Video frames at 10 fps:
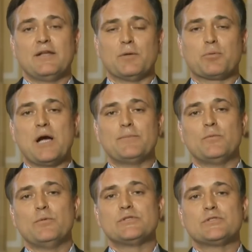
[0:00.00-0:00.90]
the
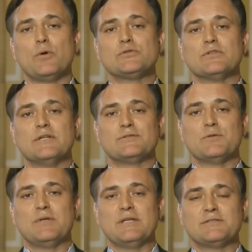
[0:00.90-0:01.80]
problem with
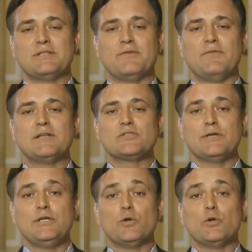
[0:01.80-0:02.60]
socialism is that eventually